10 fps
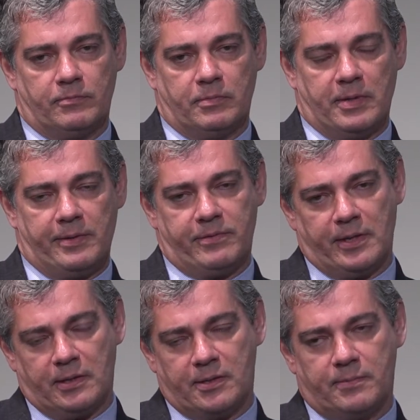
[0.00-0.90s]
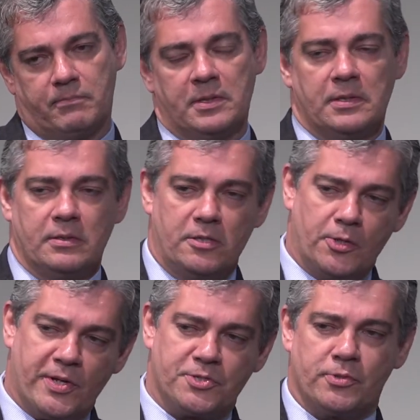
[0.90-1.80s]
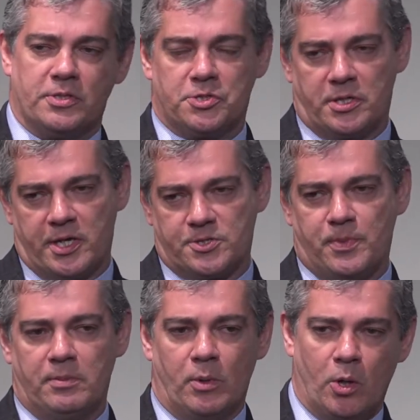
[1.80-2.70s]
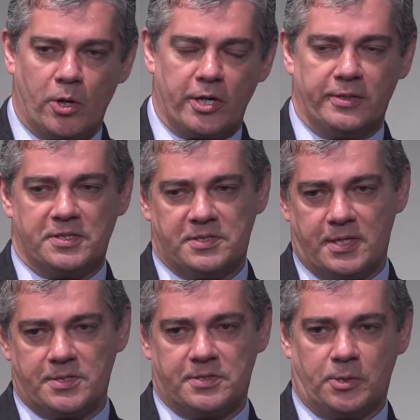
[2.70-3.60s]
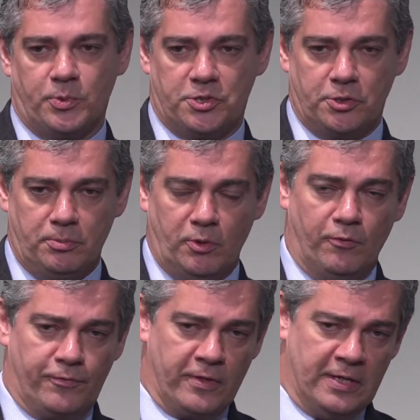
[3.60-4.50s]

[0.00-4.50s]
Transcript: I think the U.S. tradition has been more in the sense that we should move